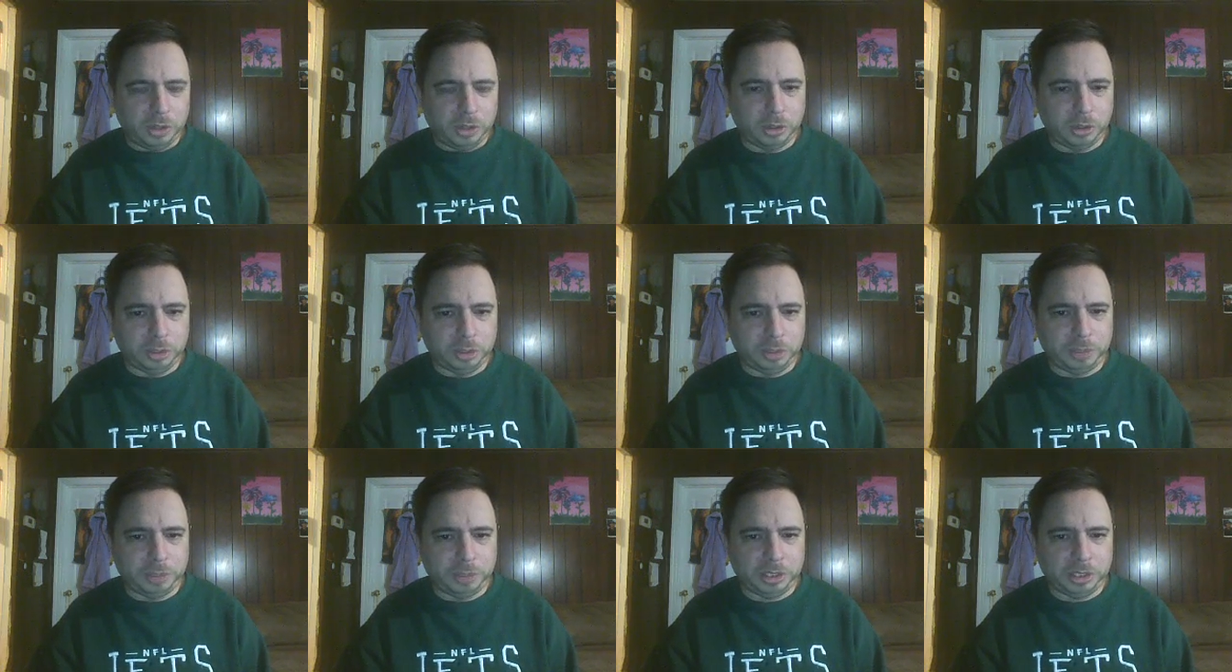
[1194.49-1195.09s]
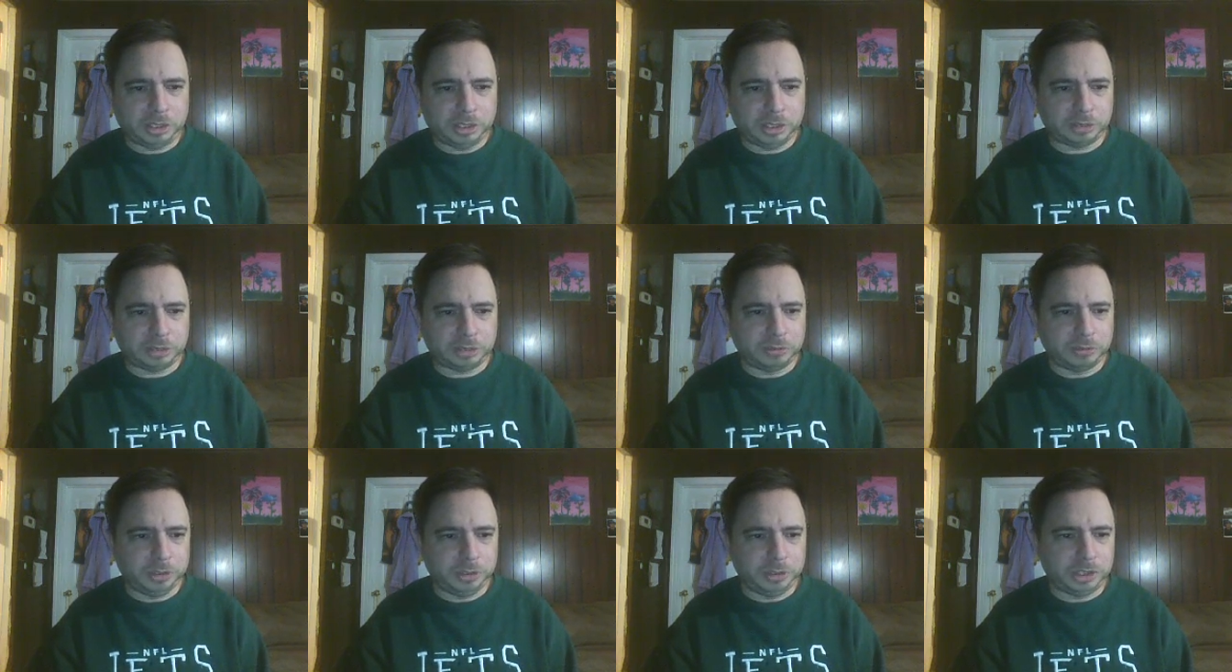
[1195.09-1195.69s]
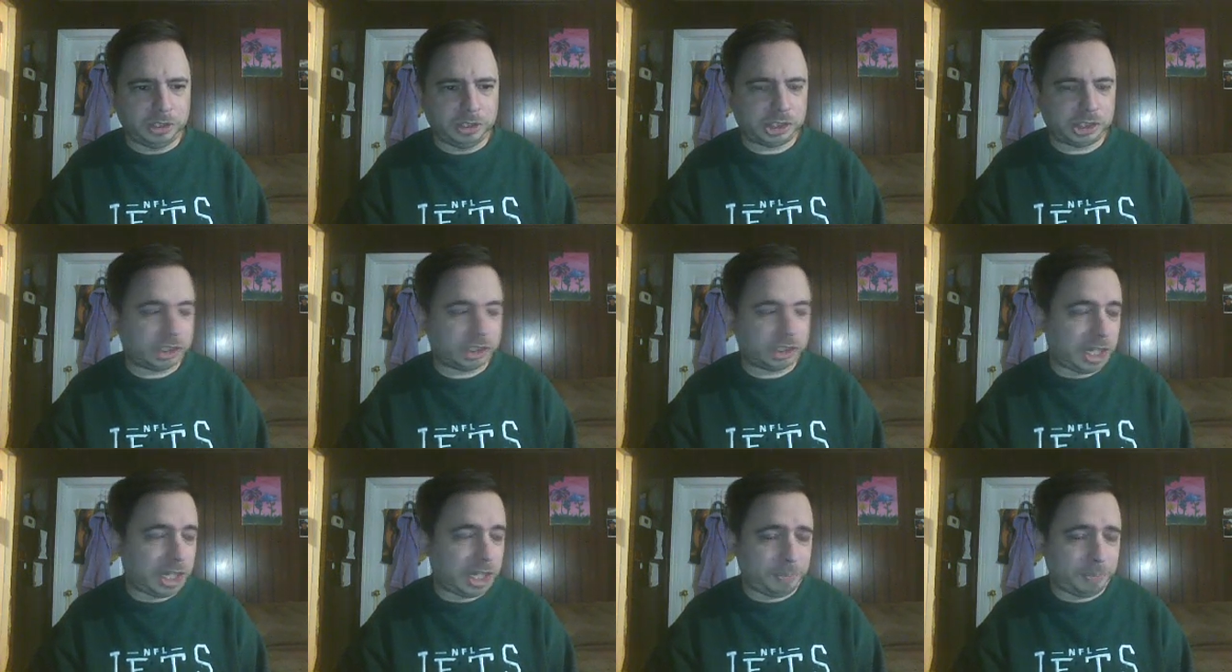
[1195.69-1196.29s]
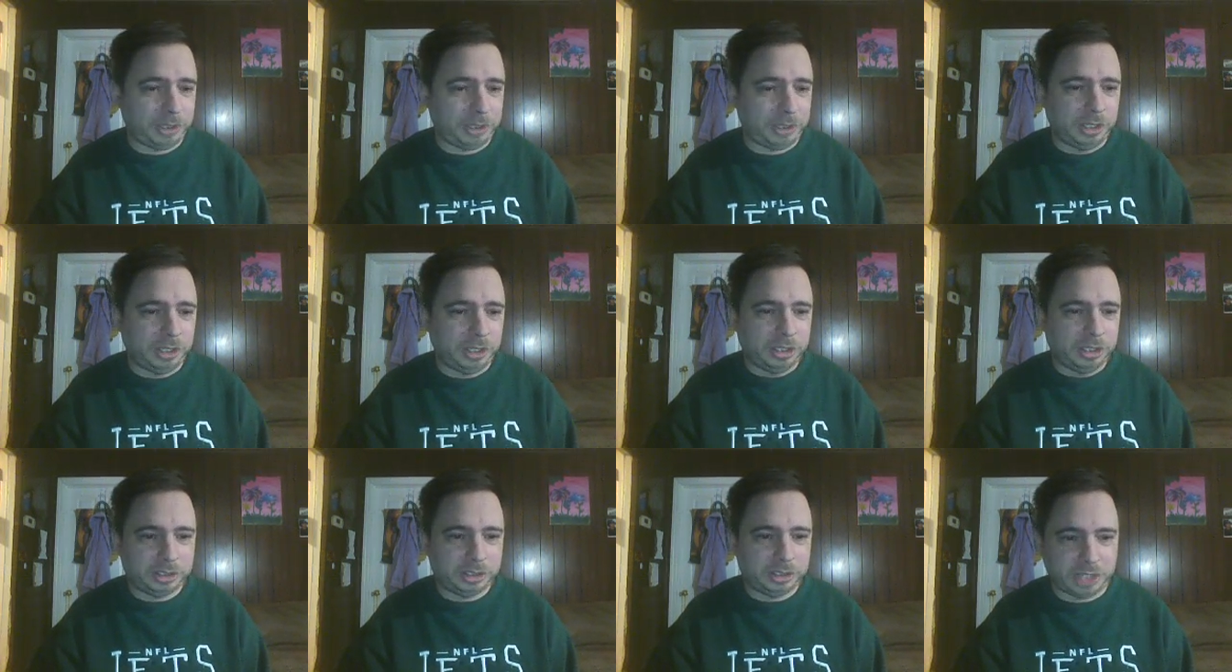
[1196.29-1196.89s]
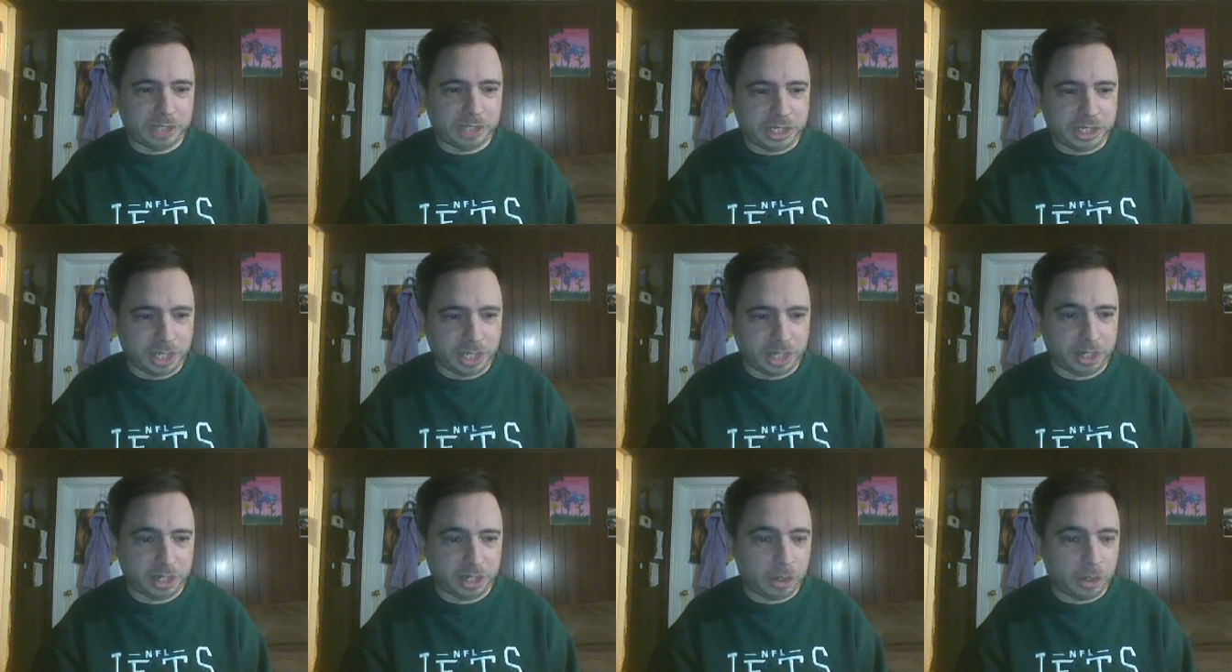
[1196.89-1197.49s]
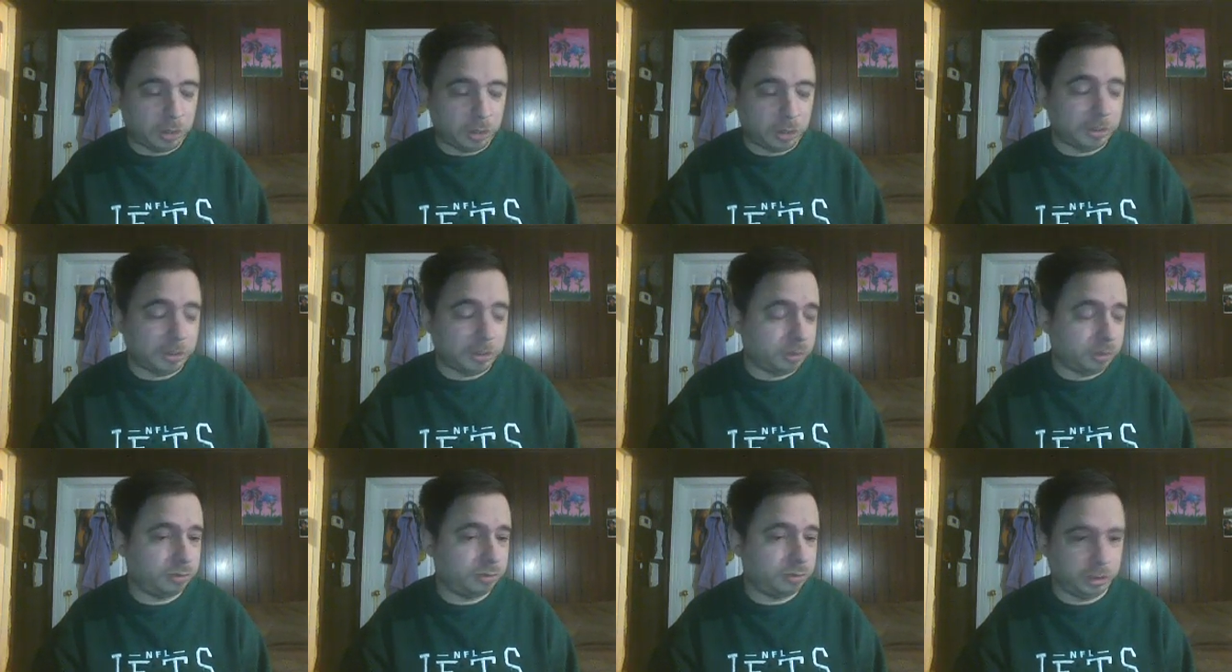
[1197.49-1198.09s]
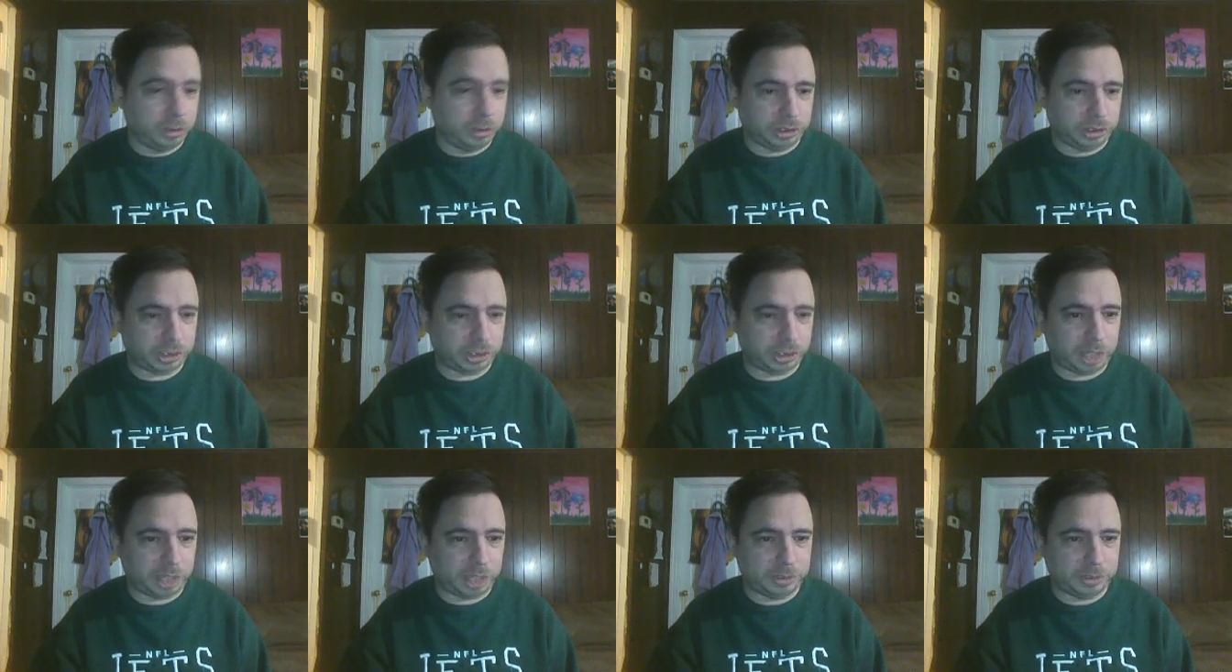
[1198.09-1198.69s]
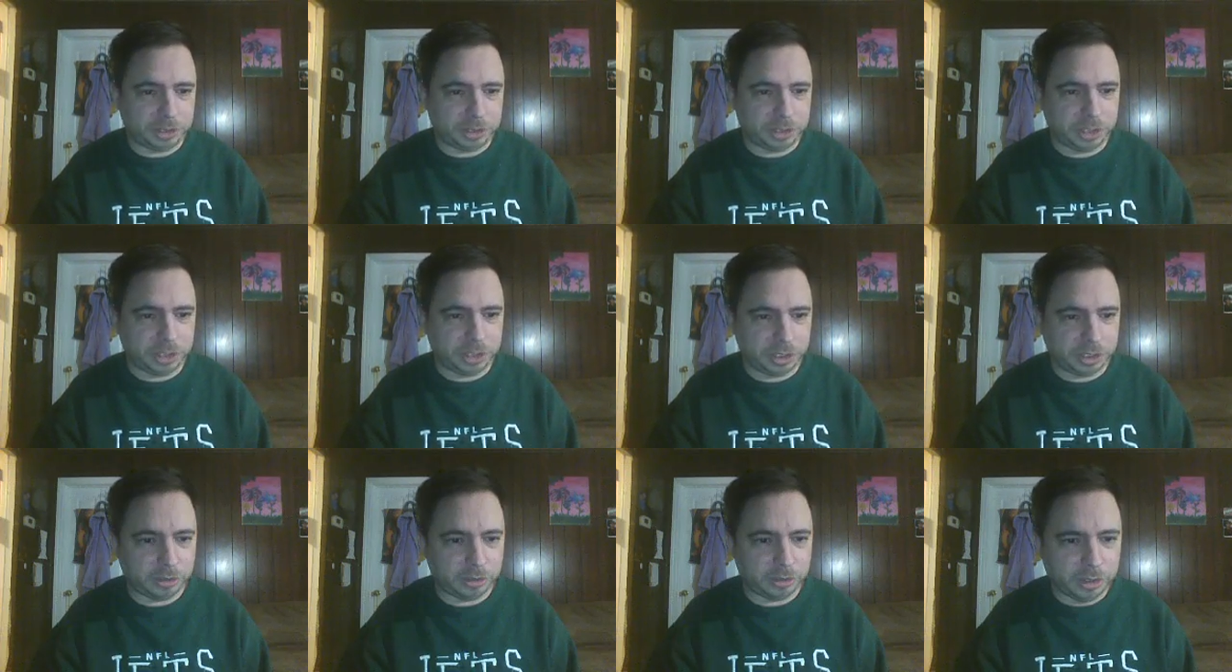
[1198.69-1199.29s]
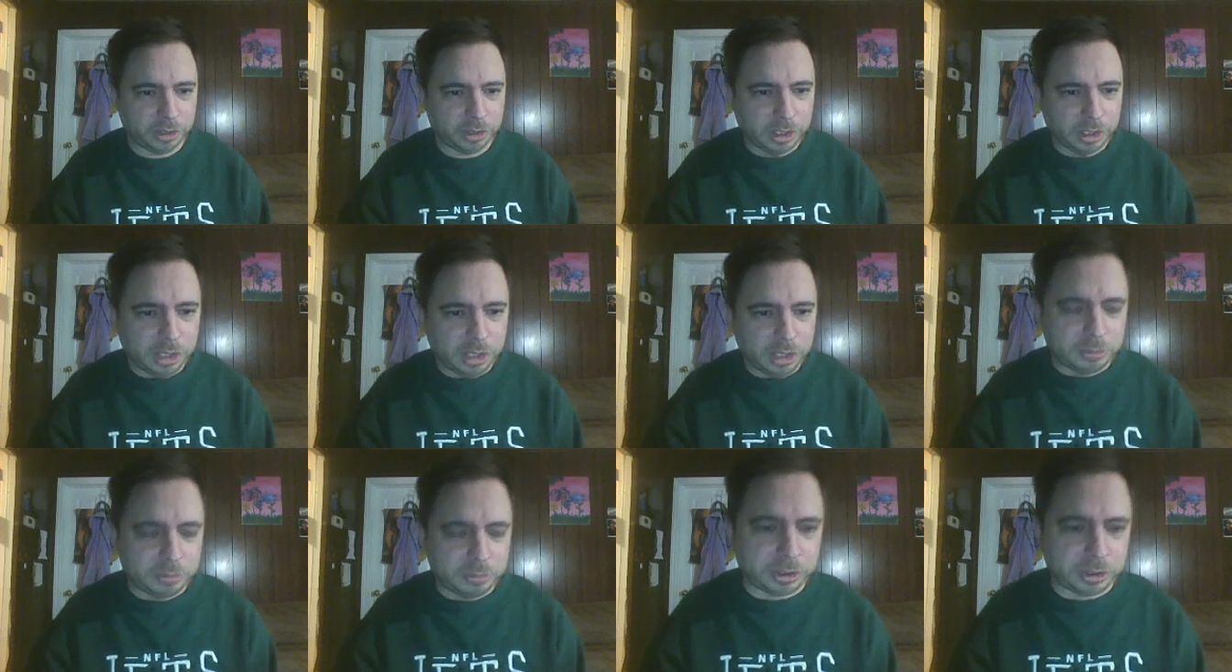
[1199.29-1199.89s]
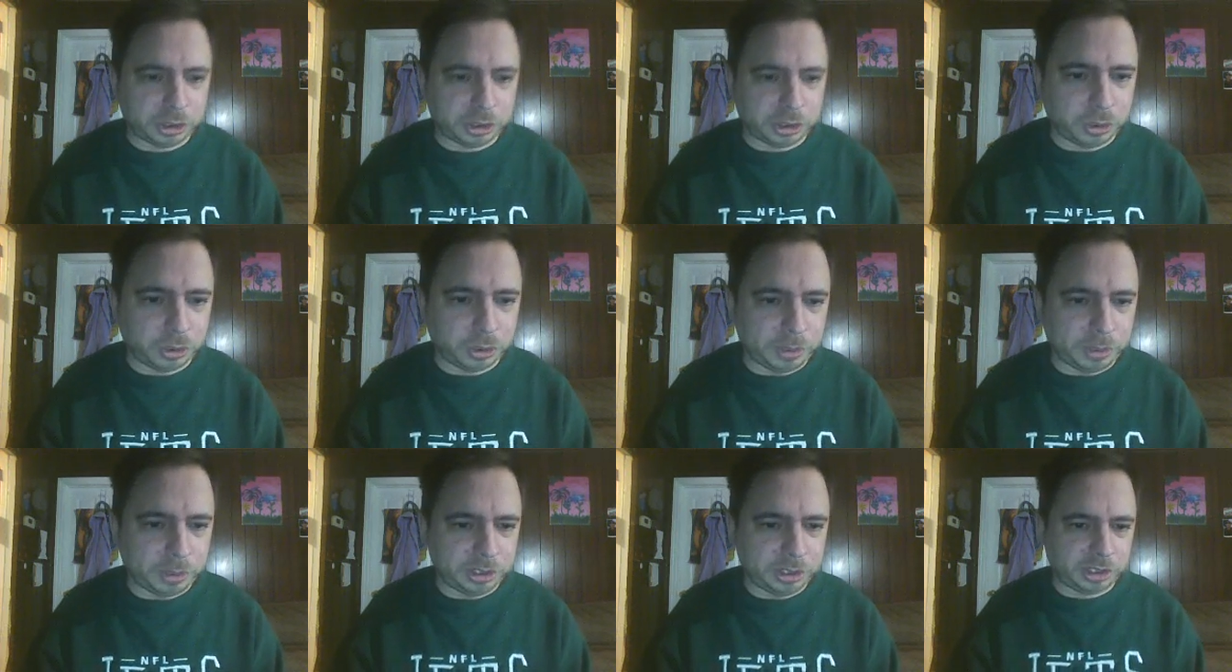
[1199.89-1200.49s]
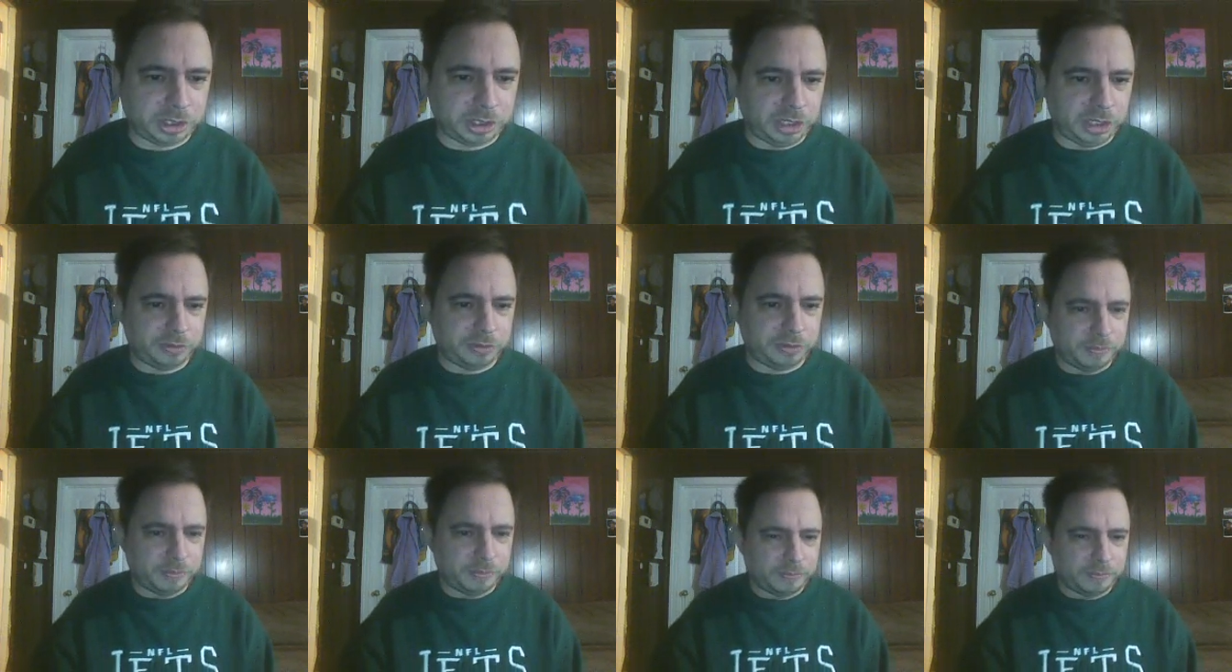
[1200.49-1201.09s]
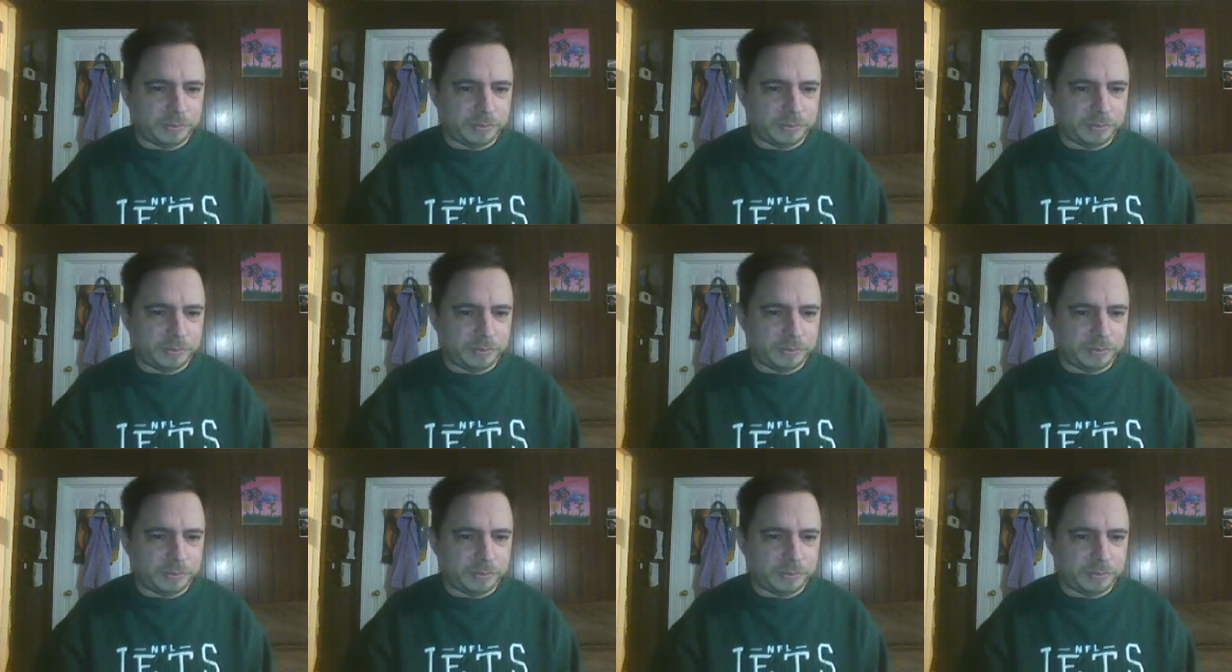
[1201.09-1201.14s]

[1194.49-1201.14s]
ODB hits a really sloppy TKO. I mean, it's really sloppy TKO. But Johnny made the save.